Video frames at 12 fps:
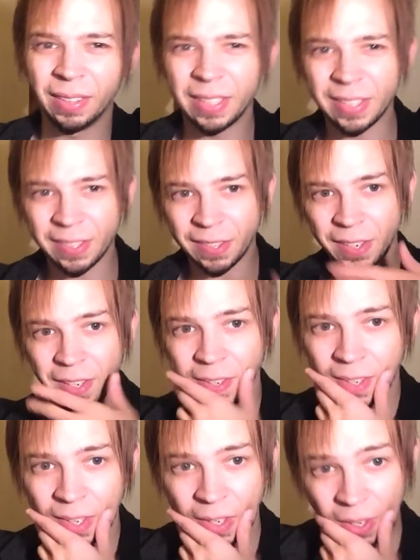Let's see.
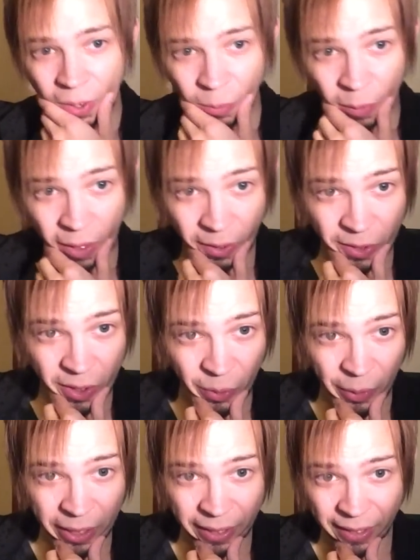What else
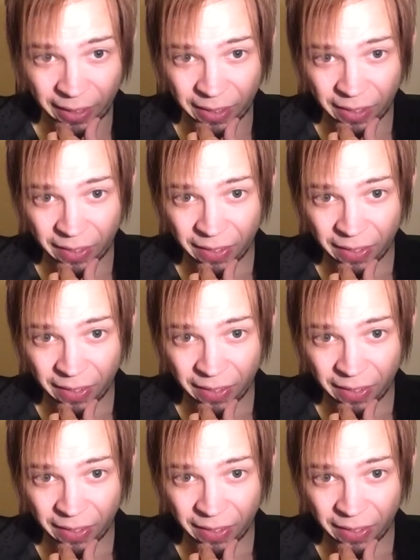do we got?